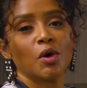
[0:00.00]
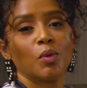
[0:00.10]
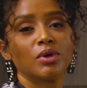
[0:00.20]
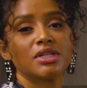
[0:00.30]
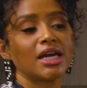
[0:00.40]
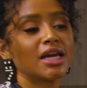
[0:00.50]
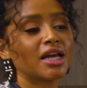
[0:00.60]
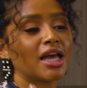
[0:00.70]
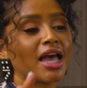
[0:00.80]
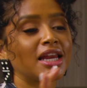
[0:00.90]
will
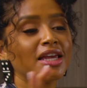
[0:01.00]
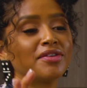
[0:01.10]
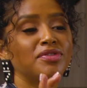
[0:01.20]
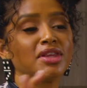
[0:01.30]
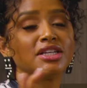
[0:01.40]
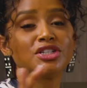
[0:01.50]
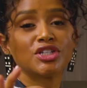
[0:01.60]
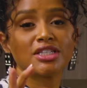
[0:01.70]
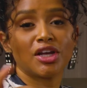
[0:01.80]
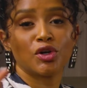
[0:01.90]
take any of the
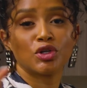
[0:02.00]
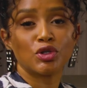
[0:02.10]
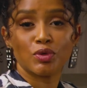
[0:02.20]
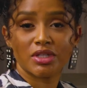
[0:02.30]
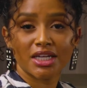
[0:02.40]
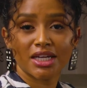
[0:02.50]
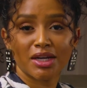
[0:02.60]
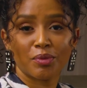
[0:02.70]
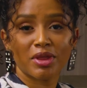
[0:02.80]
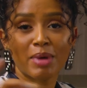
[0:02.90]
dishes that you're
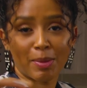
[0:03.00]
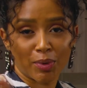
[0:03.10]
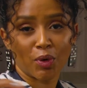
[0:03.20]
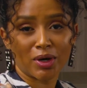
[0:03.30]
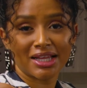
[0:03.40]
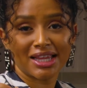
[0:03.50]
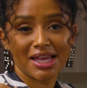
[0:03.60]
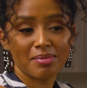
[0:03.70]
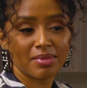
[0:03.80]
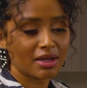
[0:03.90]
using with peppercorn in
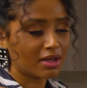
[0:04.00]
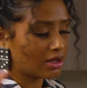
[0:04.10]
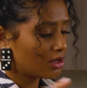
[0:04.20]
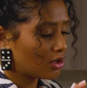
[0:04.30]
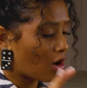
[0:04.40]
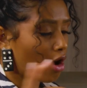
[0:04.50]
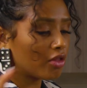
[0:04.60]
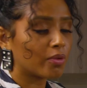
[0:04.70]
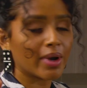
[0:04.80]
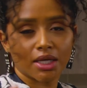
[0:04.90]
them all
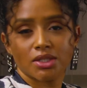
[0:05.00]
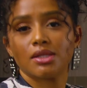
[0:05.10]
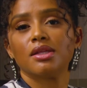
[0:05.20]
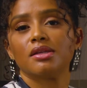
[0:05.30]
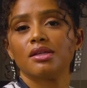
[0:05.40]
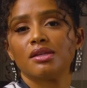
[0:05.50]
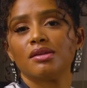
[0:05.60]
the way to the